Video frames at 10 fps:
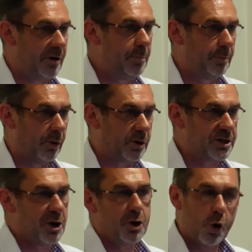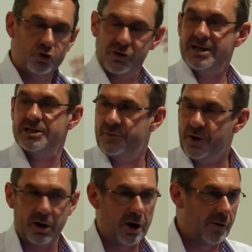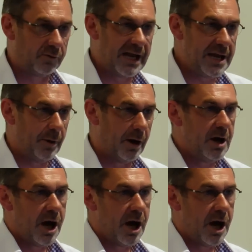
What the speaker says: input, no transfer of labour.